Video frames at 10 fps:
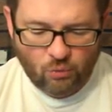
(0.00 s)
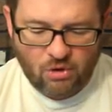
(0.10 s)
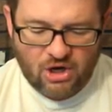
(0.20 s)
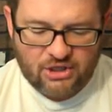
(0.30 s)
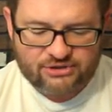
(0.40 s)

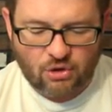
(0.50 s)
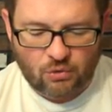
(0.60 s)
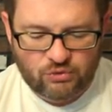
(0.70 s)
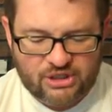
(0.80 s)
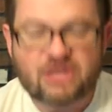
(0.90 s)
was
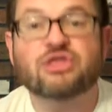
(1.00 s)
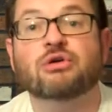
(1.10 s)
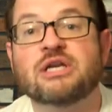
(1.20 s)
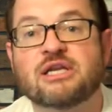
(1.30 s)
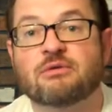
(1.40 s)
only
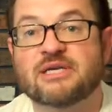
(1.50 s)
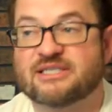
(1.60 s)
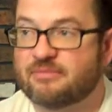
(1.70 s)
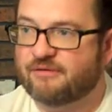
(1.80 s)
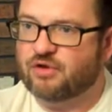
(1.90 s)
30
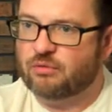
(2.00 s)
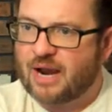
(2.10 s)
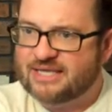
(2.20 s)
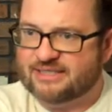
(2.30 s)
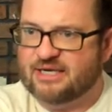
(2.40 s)
degrees above the
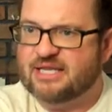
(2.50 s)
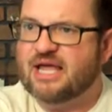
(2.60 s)
horizon.